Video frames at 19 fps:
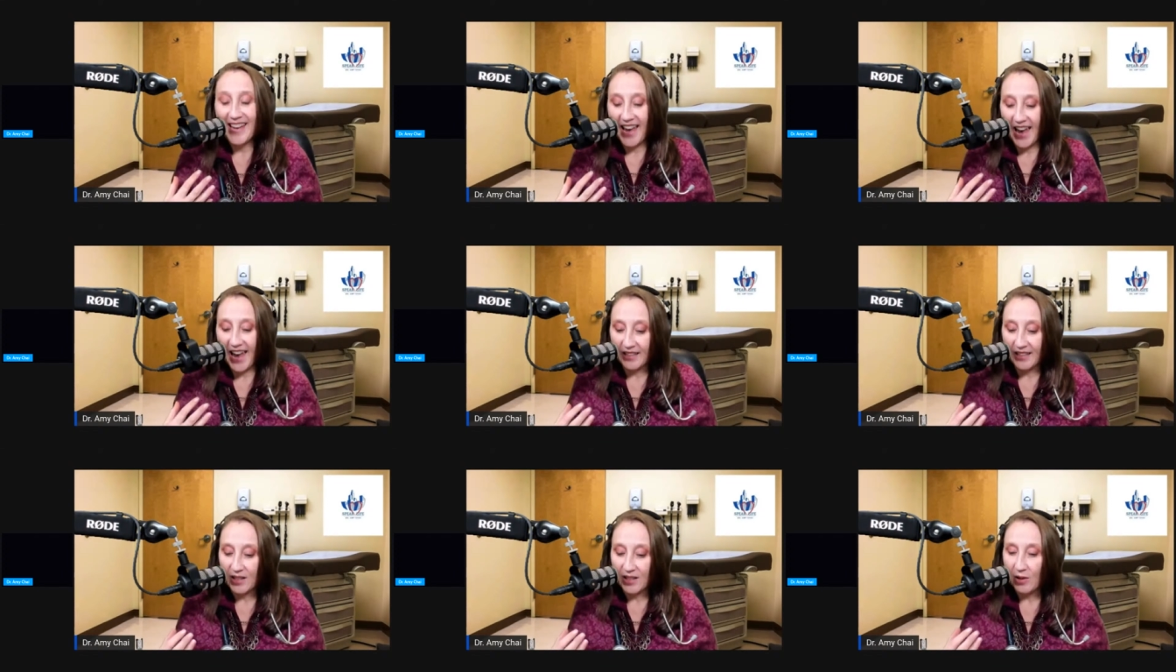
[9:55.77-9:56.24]

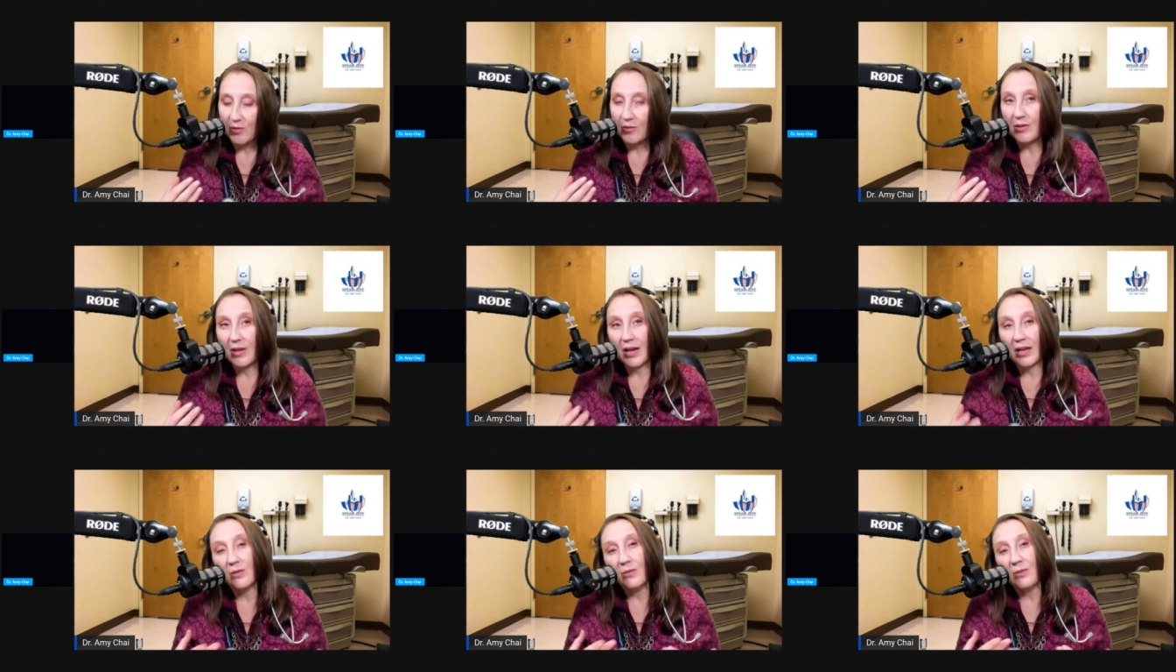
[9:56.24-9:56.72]
And so
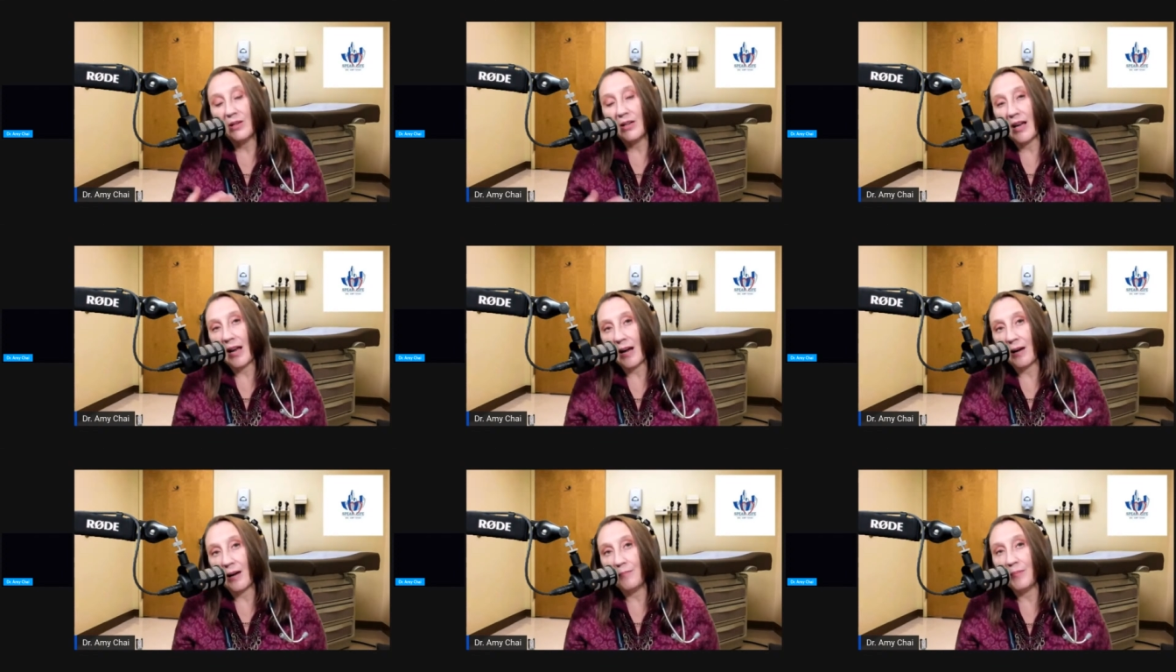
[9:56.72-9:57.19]
that's what
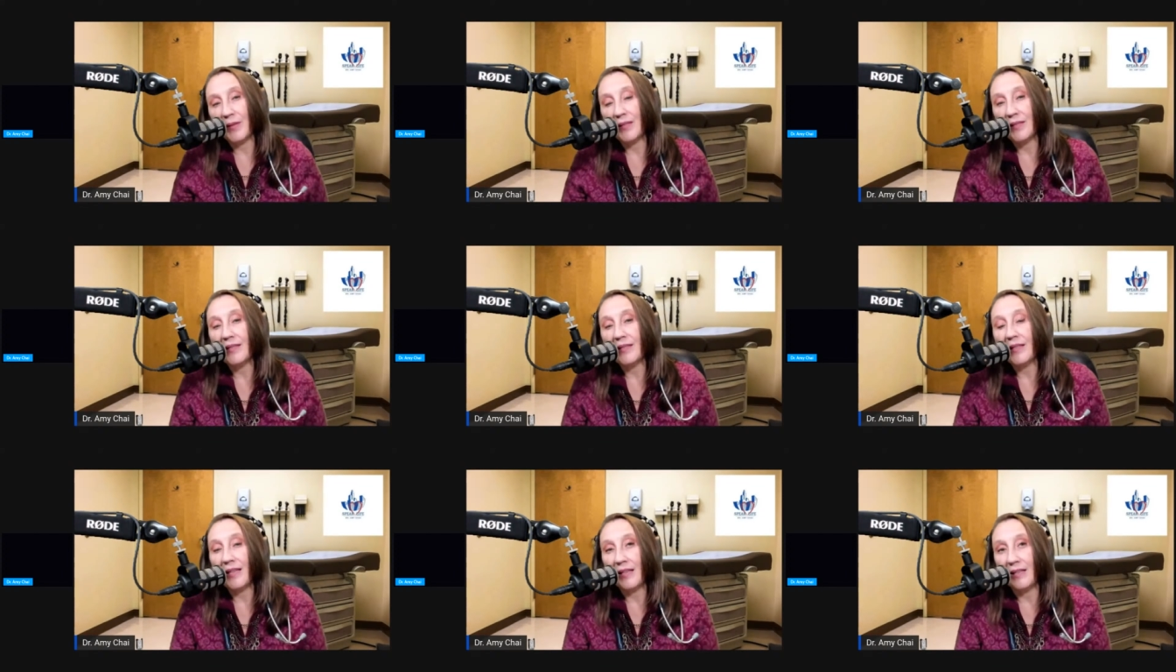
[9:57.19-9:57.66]

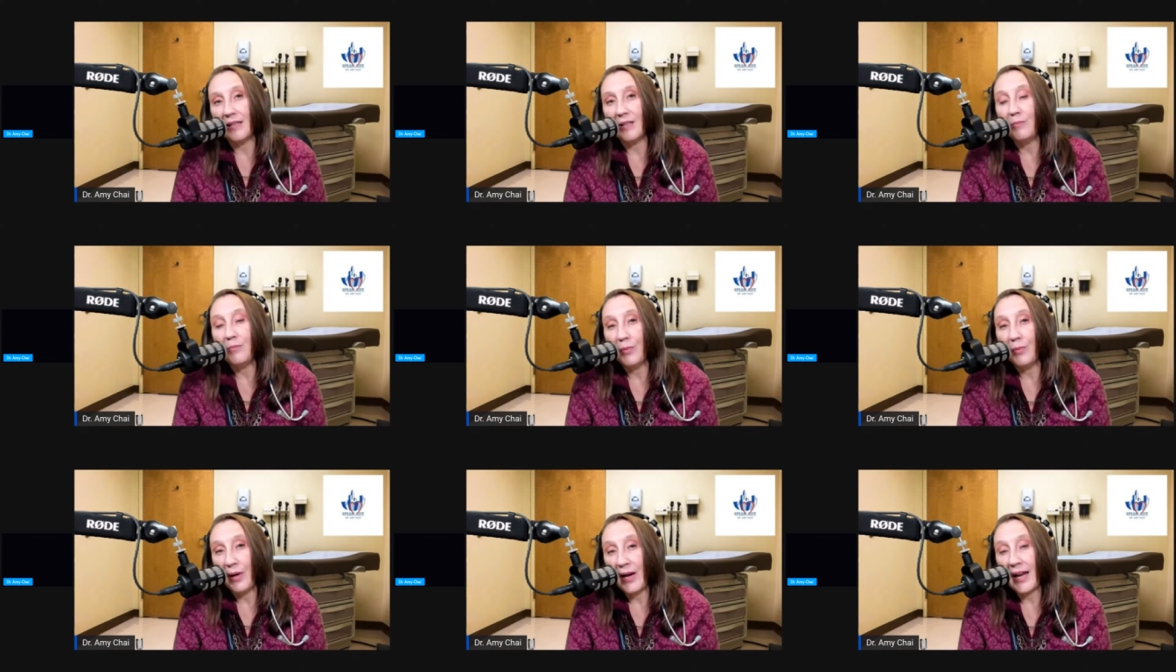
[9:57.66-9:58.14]
happens in the
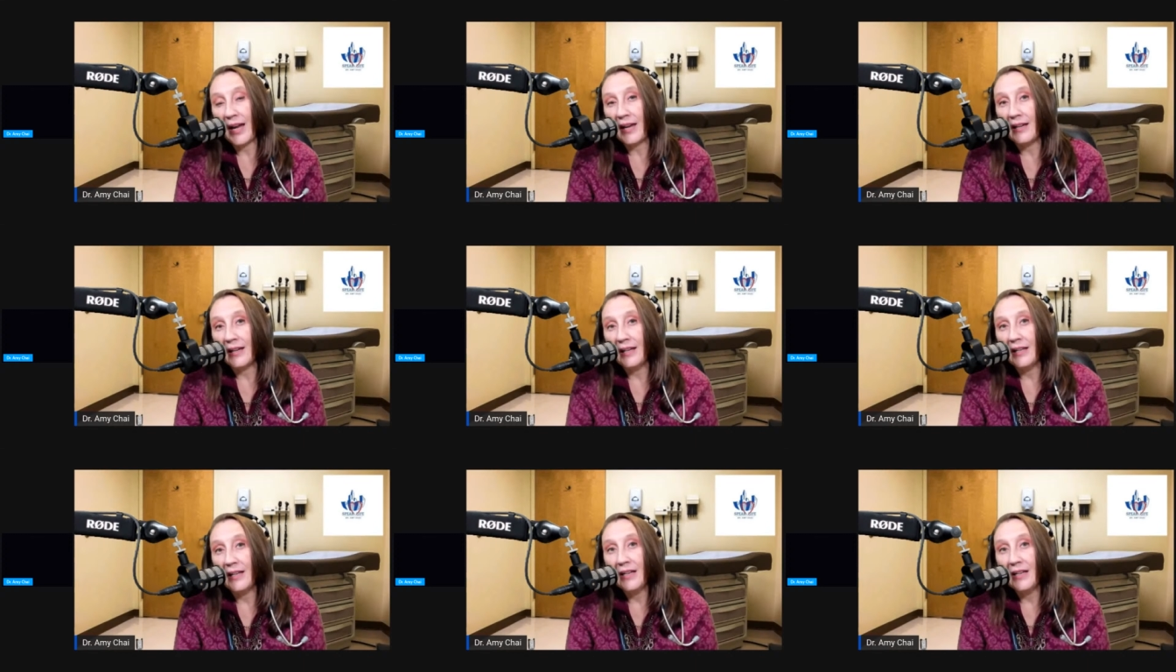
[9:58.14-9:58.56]
brain.